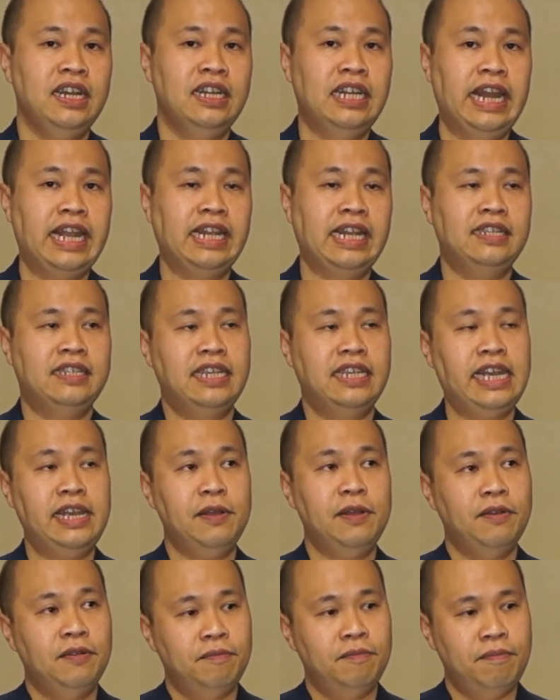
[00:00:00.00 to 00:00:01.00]
they can
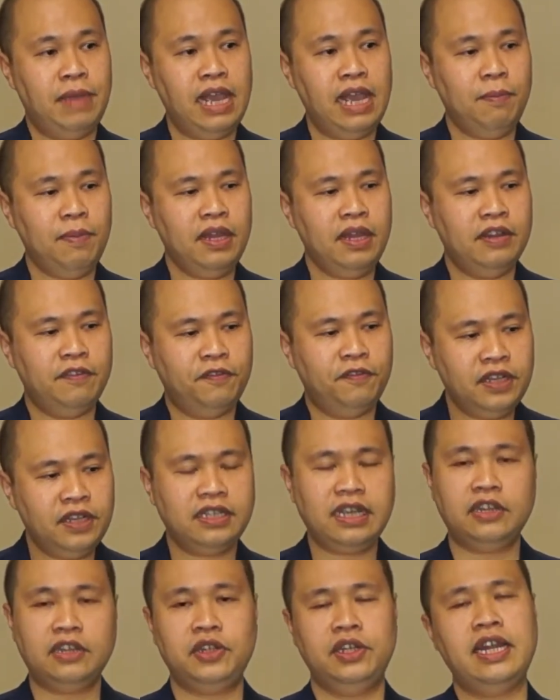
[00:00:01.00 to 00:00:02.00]
say, maybe the
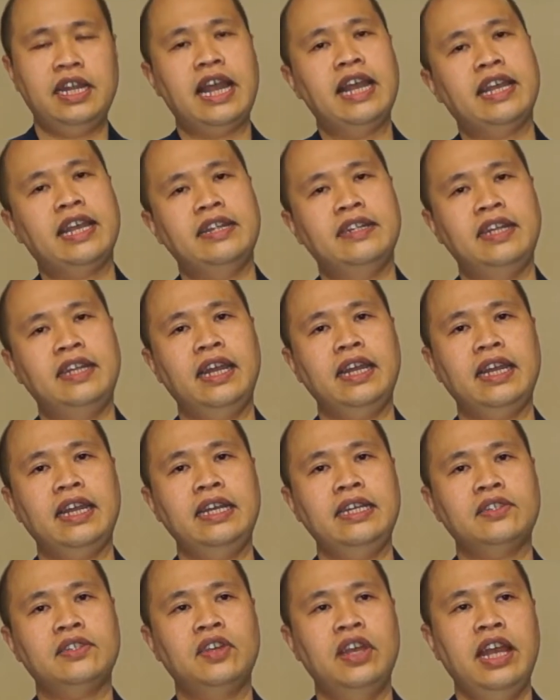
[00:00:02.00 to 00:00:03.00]
first action that I can take
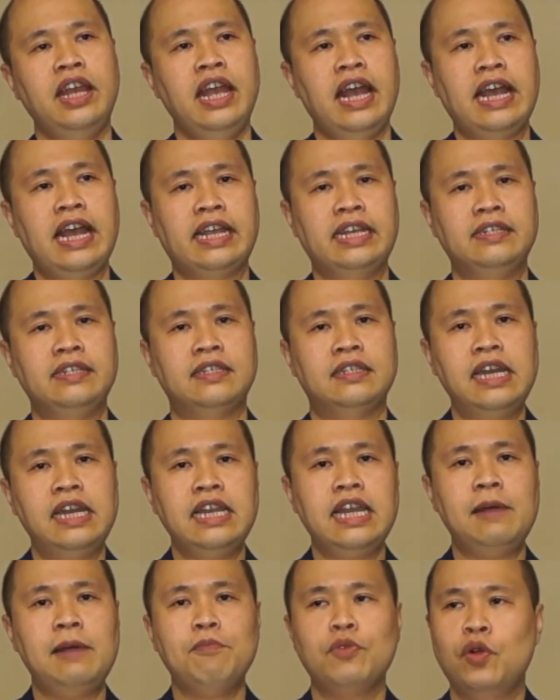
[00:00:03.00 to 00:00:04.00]
is, I can
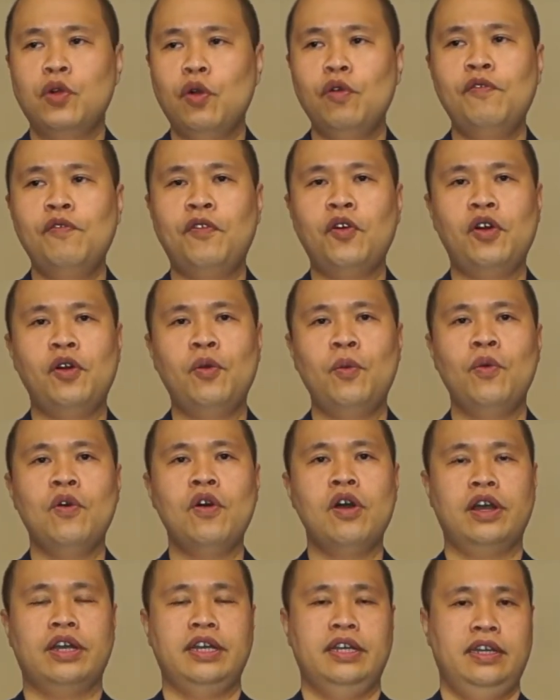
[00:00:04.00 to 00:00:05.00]
stand up, go for a
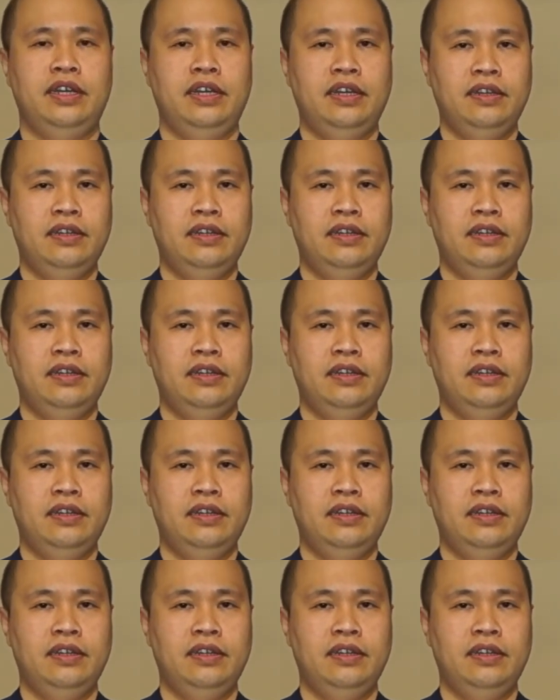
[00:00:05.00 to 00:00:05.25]
walk.